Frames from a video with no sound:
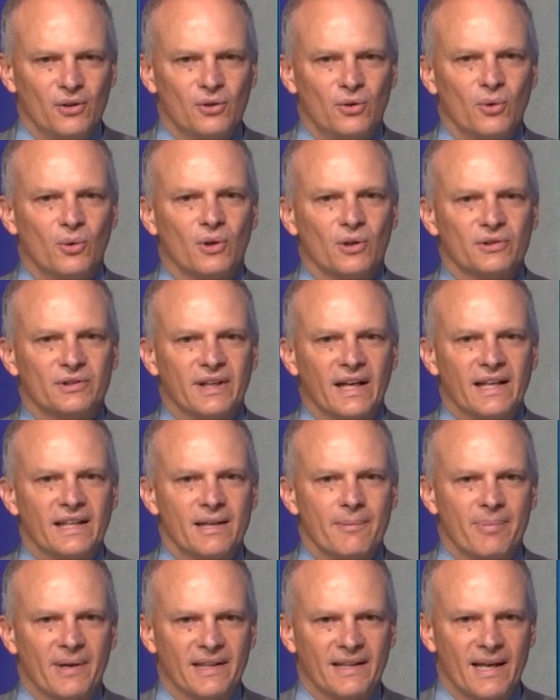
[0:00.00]
to contain
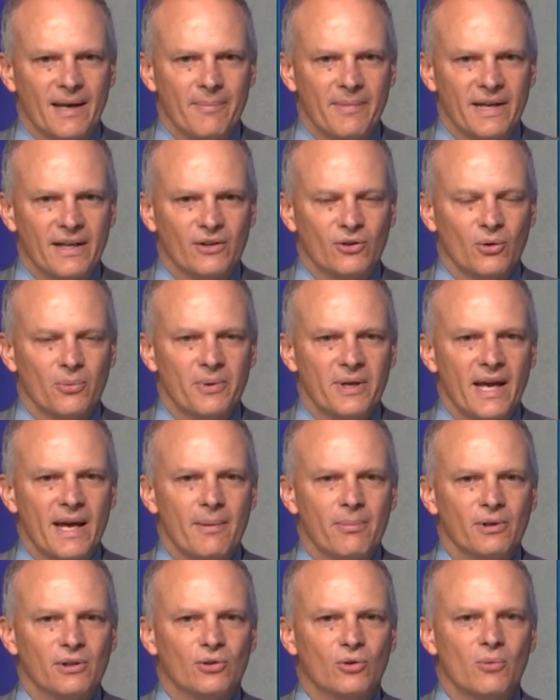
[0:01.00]
the pandemic, to be
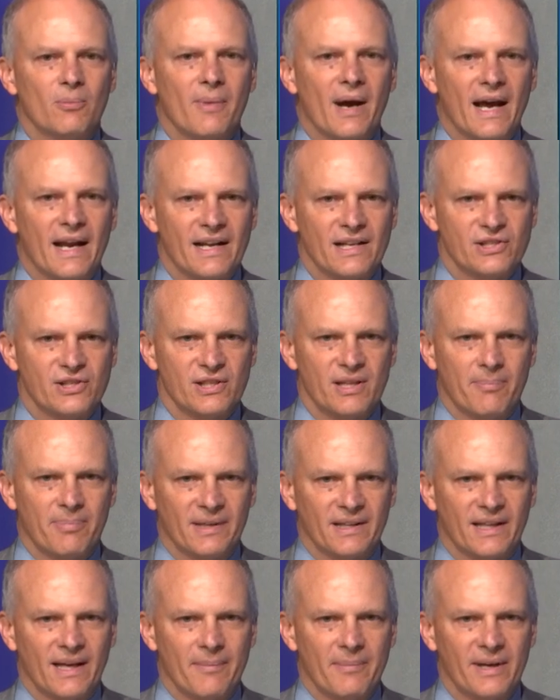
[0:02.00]
able to manage the
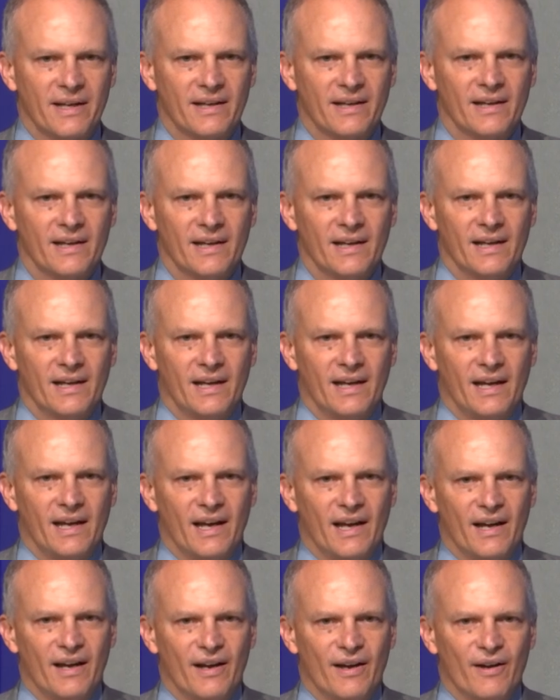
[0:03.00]
pandemic
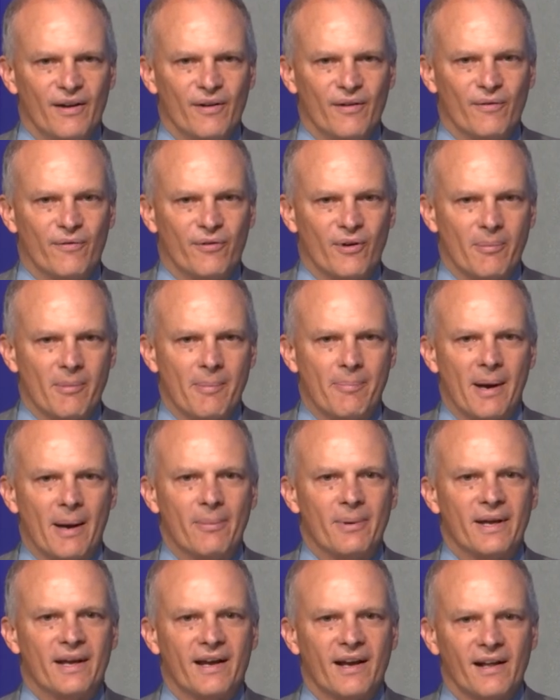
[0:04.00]
uh, from a
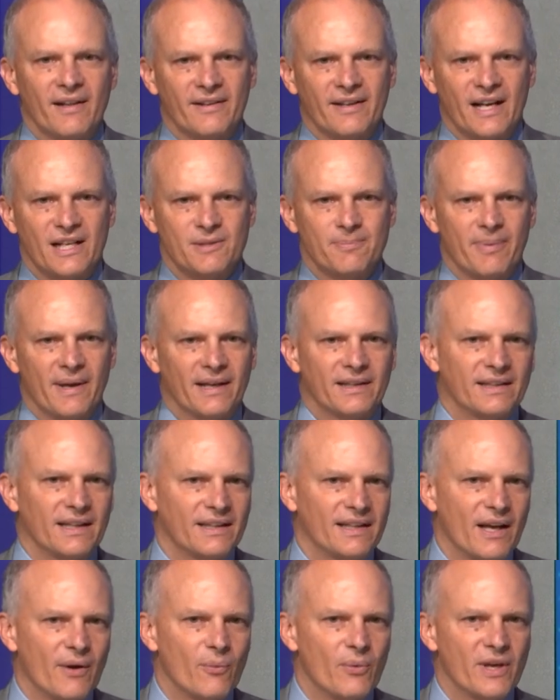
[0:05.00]
public health aspect,
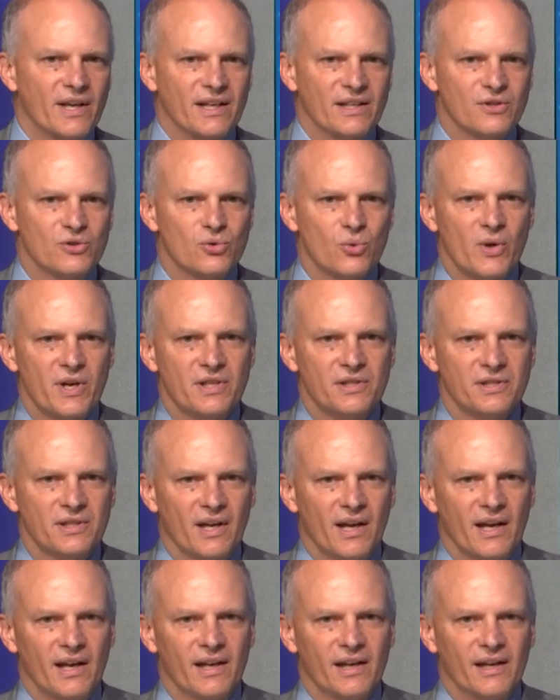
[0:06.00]
and then we can switch
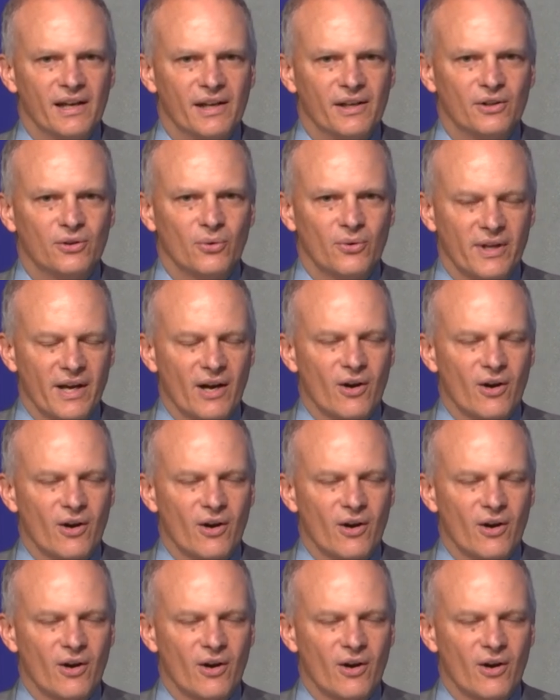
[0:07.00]
uh, to the